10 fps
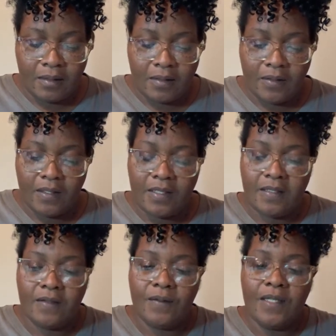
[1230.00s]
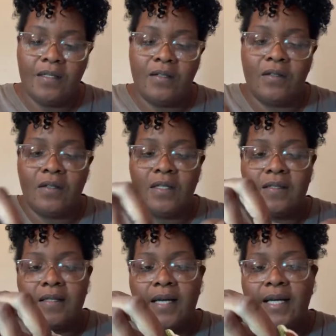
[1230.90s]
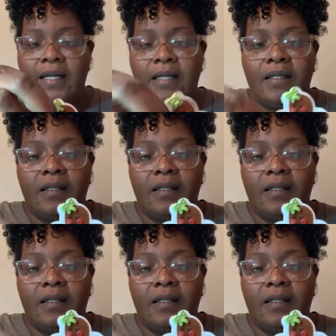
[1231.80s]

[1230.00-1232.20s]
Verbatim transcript: So this is what the girl looks like.